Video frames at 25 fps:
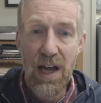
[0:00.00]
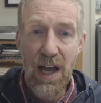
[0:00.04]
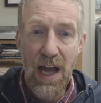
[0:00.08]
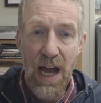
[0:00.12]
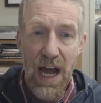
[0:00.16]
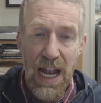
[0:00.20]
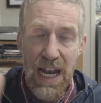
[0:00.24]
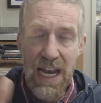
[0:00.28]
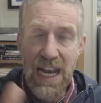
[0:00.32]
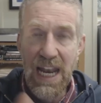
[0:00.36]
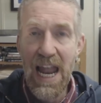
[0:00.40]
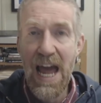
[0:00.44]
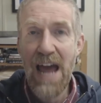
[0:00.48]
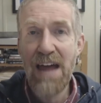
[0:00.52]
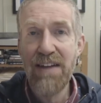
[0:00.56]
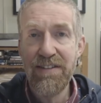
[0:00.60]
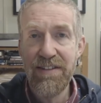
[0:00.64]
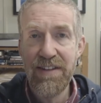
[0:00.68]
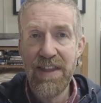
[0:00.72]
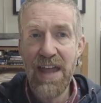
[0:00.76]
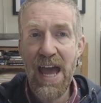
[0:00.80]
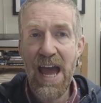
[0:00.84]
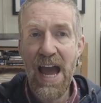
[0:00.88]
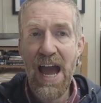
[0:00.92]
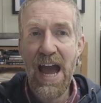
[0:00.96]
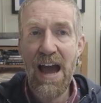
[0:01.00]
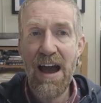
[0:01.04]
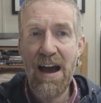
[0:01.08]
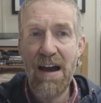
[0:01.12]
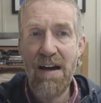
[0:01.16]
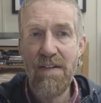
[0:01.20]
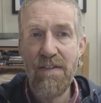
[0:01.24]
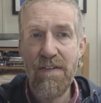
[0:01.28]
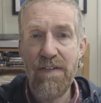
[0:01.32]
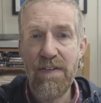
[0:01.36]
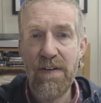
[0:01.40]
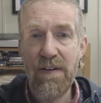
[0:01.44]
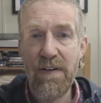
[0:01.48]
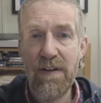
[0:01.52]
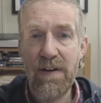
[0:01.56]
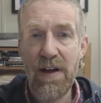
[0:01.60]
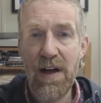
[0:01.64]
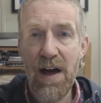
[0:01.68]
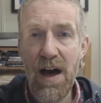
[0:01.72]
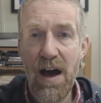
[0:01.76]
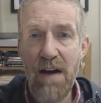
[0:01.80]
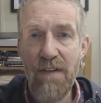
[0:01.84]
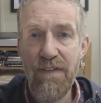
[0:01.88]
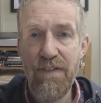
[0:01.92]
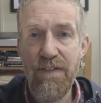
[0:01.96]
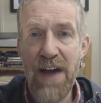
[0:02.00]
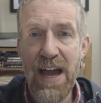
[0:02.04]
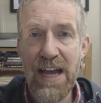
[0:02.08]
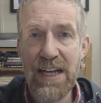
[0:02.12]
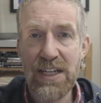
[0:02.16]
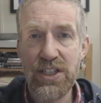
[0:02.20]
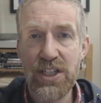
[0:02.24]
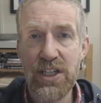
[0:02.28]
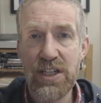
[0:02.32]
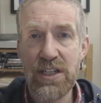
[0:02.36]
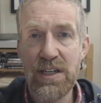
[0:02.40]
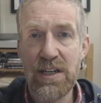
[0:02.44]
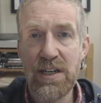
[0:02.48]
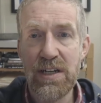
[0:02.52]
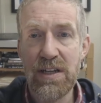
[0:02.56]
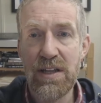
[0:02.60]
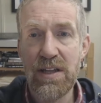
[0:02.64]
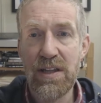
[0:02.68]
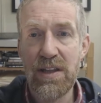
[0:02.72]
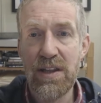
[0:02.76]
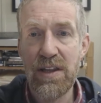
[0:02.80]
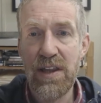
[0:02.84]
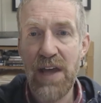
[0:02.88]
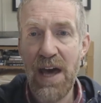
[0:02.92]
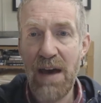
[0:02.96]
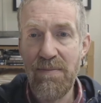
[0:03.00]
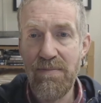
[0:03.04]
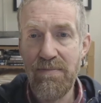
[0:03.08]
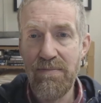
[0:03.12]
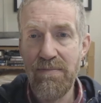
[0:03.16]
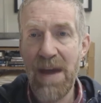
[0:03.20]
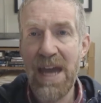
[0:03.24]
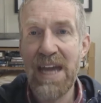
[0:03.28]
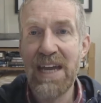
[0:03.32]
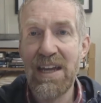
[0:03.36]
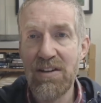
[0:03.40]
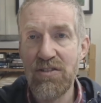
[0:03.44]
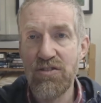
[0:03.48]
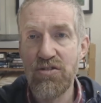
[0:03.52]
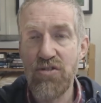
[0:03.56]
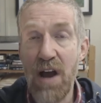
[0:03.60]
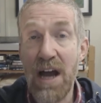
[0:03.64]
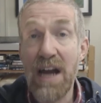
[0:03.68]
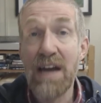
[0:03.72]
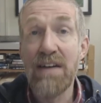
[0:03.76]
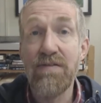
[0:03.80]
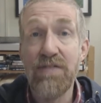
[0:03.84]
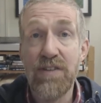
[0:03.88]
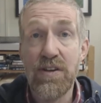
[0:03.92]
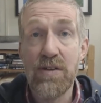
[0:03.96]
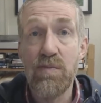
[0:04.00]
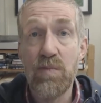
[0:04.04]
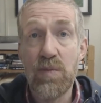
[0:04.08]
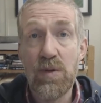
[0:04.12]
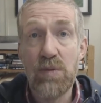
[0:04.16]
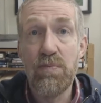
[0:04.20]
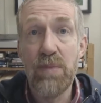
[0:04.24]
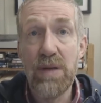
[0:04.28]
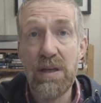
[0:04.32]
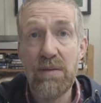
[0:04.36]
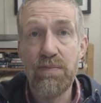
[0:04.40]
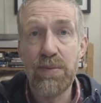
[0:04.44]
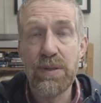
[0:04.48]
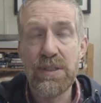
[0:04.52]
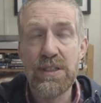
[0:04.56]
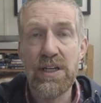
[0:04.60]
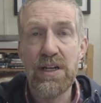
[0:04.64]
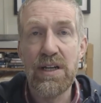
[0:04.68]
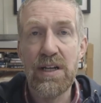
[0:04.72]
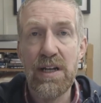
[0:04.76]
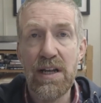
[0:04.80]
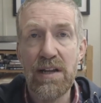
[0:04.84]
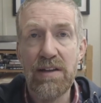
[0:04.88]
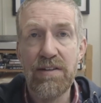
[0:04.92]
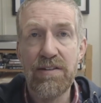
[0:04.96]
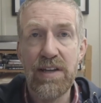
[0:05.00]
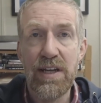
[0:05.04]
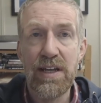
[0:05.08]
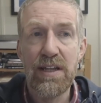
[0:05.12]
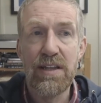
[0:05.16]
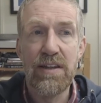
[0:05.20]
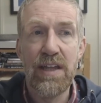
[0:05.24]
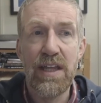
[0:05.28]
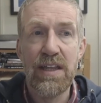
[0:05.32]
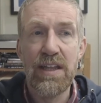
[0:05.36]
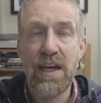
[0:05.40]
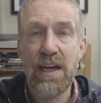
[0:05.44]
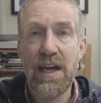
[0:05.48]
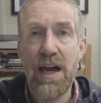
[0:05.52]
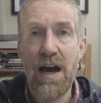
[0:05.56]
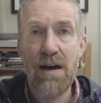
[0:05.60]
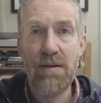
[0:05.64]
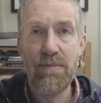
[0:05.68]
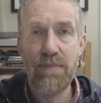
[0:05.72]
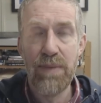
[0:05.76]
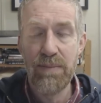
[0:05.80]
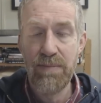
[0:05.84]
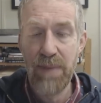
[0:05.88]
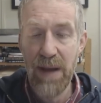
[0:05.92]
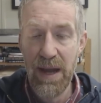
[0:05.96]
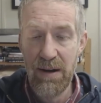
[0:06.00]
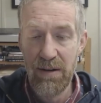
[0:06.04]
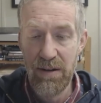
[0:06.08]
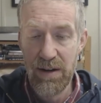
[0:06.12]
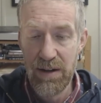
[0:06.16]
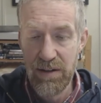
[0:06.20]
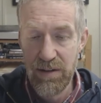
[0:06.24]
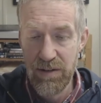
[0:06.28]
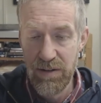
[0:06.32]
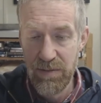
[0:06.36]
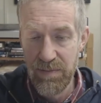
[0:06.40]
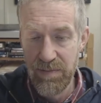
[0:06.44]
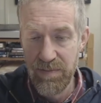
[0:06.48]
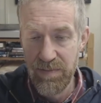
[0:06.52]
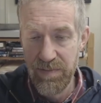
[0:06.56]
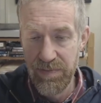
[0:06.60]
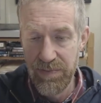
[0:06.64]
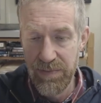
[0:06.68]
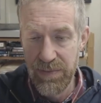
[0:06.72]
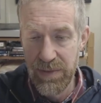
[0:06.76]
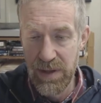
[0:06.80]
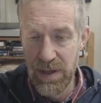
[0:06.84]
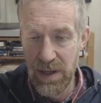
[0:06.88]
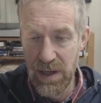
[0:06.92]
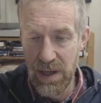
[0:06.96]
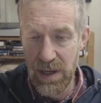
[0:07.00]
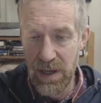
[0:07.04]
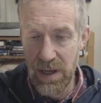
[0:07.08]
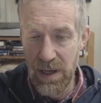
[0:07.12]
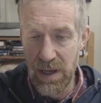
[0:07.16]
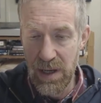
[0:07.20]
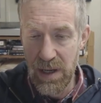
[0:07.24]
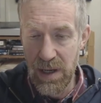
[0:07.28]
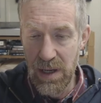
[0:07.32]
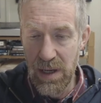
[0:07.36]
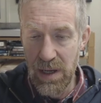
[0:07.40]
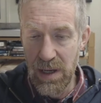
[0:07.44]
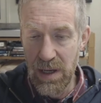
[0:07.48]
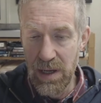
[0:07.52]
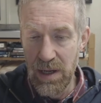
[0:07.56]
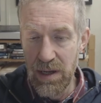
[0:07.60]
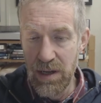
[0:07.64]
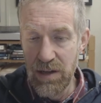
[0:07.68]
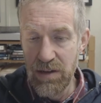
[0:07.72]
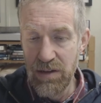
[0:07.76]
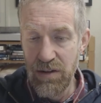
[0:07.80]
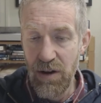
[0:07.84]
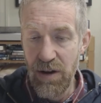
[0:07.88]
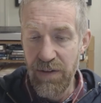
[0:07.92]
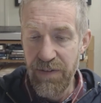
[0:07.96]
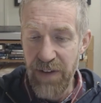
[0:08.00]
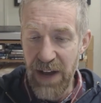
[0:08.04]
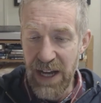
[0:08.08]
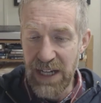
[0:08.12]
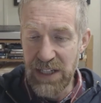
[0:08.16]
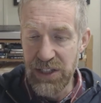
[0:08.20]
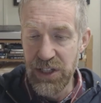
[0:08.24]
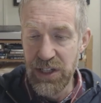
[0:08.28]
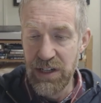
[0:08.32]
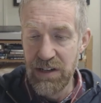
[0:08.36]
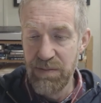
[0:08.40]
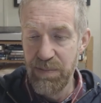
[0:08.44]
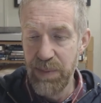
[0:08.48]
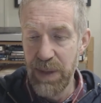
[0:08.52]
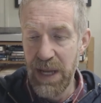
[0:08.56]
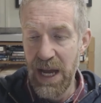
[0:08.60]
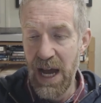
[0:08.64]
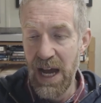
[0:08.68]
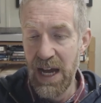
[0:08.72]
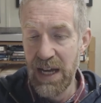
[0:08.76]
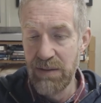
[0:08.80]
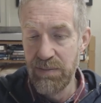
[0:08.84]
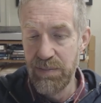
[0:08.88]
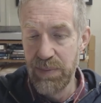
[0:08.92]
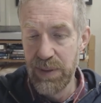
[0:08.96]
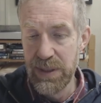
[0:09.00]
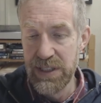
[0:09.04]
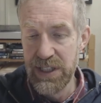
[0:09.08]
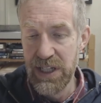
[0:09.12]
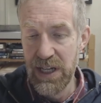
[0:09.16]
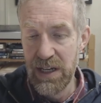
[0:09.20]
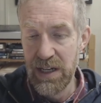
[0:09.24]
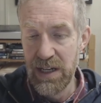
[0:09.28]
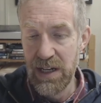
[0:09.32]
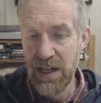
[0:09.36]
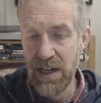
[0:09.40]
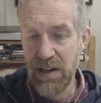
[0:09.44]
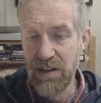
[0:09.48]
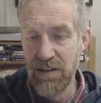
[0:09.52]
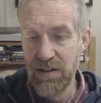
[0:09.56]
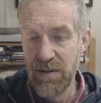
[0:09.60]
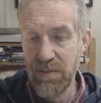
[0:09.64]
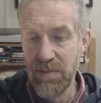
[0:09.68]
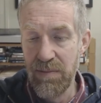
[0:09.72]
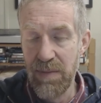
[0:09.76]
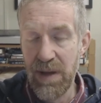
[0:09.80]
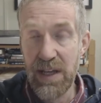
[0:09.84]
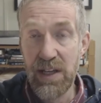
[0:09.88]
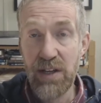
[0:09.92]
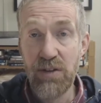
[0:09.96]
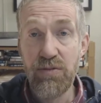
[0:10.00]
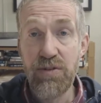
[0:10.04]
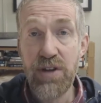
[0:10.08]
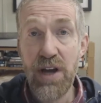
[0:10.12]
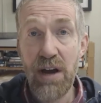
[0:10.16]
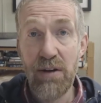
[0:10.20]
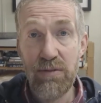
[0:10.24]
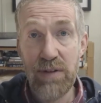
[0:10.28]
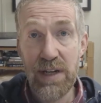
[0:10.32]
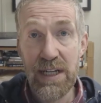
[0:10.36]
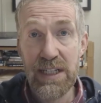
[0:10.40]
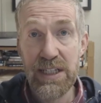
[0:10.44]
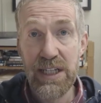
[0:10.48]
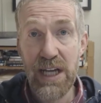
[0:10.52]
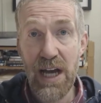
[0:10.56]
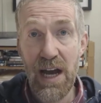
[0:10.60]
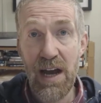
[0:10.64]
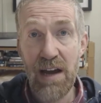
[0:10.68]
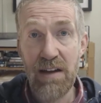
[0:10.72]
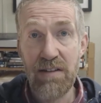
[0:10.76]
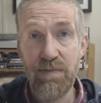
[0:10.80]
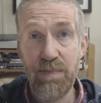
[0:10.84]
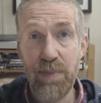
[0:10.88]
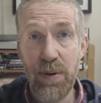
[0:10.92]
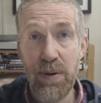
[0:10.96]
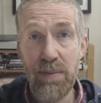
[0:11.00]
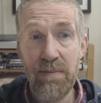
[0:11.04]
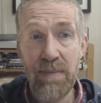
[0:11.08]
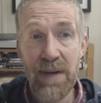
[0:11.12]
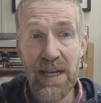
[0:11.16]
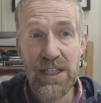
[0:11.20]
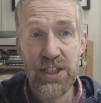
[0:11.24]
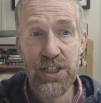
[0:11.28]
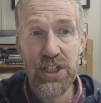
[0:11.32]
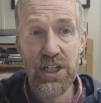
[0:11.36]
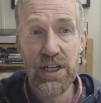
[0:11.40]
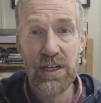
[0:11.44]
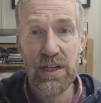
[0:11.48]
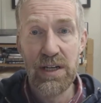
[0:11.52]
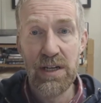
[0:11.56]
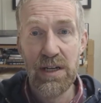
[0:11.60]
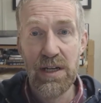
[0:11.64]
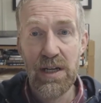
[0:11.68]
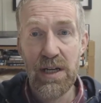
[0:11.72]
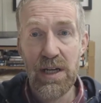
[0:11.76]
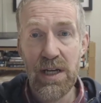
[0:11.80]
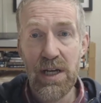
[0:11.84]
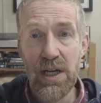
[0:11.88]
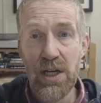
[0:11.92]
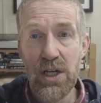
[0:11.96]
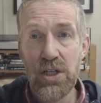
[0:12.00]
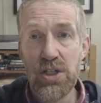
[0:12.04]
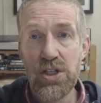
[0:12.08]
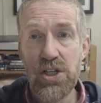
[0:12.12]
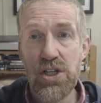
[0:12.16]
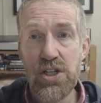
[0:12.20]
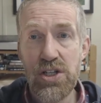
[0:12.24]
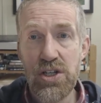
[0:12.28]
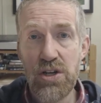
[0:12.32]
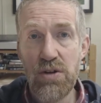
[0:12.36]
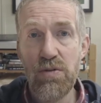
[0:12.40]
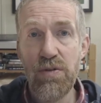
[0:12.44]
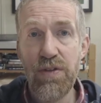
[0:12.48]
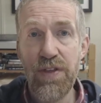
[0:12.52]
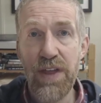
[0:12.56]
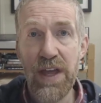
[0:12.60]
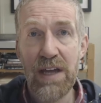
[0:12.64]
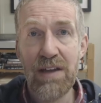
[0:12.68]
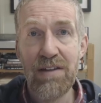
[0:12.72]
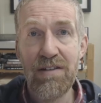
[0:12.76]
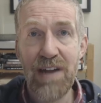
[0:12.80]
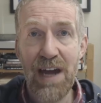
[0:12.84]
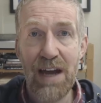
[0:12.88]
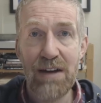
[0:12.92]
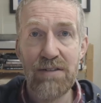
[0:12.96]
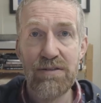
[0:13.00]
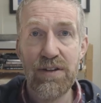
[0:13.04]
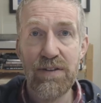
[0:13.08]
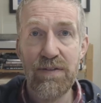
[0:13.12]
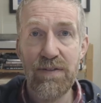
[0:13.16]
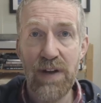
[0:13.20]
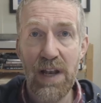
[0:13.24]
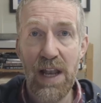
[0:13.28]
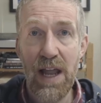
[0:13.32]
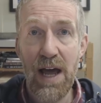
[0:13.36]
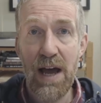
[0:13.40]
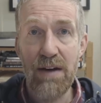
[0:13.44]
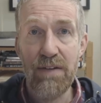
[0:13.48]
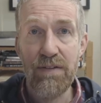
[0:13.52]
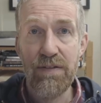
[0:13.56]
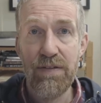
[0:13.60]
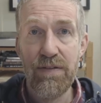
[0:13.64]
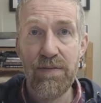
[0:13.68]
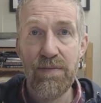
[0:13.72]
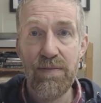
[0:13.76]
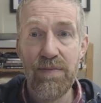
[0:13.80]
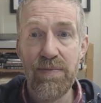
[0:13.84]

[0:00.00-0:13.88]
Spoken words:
unless they have affection that drives them to be paternalistic, then they can't be parents. So affection is behind paternalism. You don't need to ask permission to do things out of love.